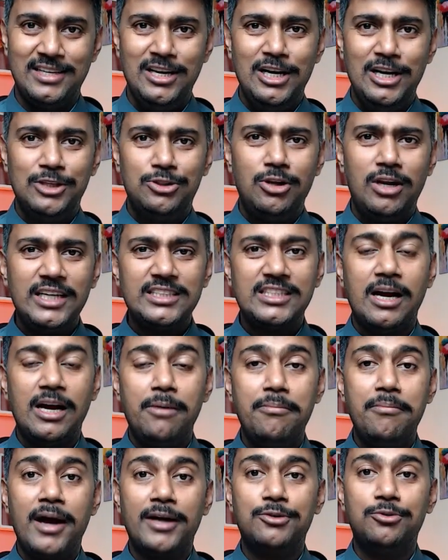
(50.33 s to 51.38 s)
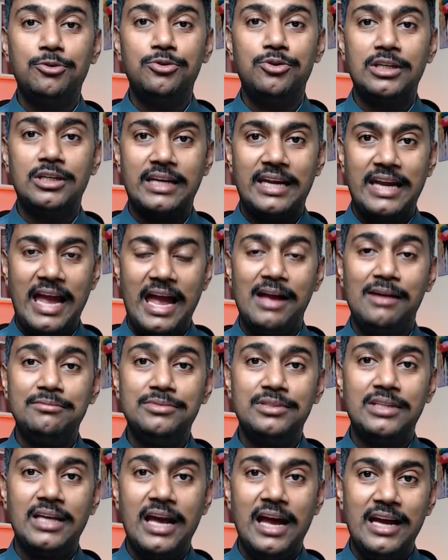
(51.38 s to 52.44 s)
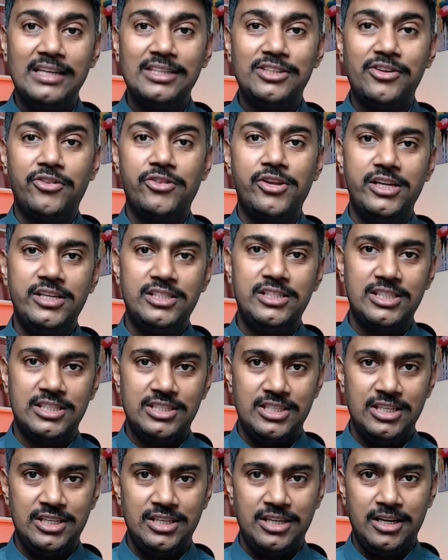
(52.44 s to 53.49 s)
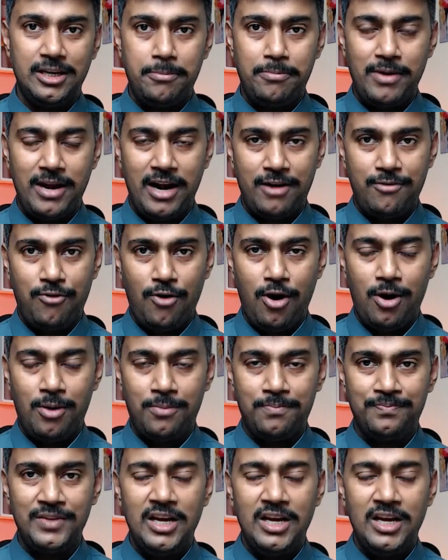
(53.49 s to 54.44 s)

So let's come back to the CAMS Edge 360-degree platform.